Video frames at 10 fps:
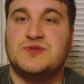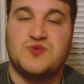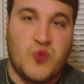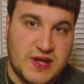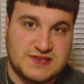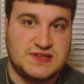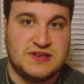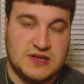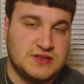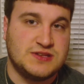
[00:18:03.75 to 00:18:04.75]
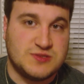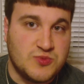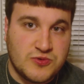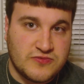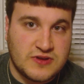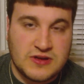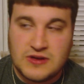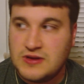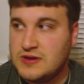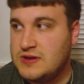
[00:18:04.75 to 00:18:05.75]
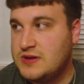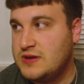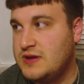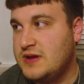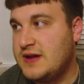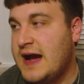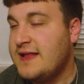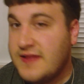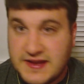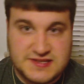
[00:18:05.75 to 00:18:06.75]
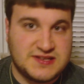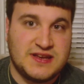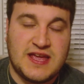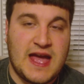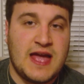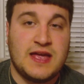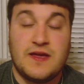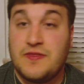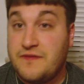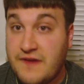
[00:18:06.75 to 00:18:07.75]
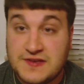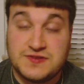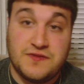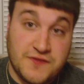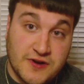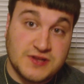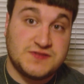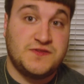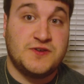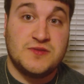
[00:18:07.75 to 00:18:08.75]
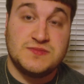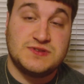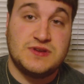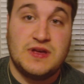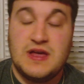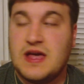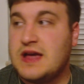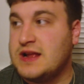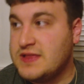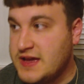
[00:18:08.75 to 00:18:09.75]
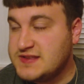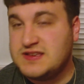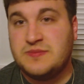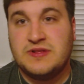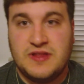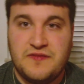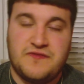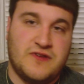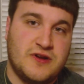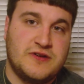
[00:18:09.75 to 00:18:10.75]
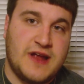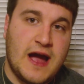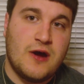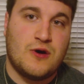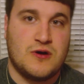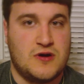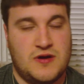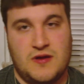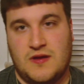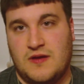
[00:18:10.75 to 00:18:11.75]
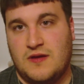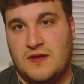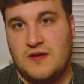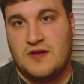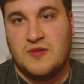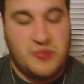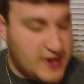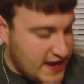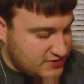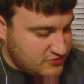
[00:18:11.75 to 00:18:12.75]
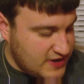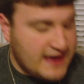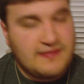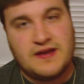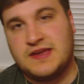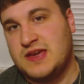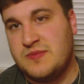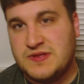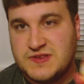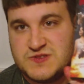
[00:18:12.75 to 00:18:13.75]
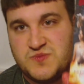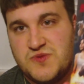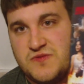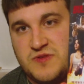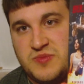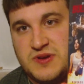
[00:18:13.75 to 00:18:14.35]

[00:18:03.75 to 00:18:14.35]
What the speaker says: was wasted in this movie. I like Sun Kang in the Fast and the Furious films, and I liked him in Live Free or Die Hard. But I do not like him in this movie